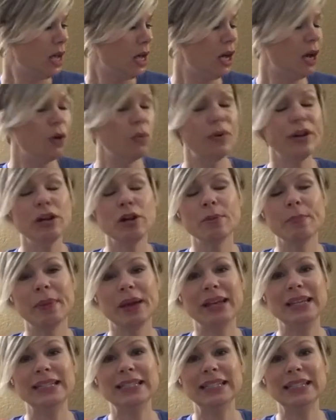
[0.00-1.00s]
we are
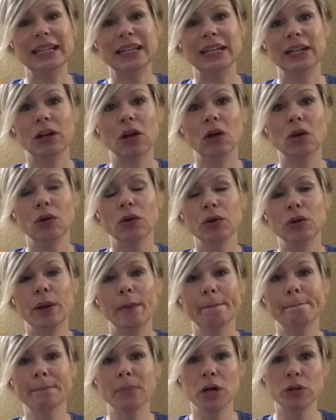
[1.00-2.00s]
basing it on
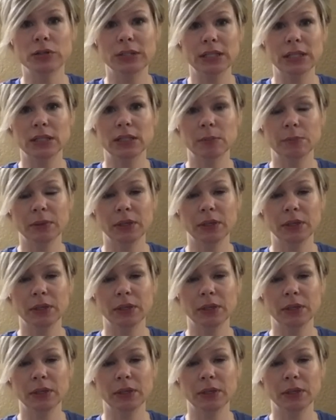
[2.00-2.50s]
Moses,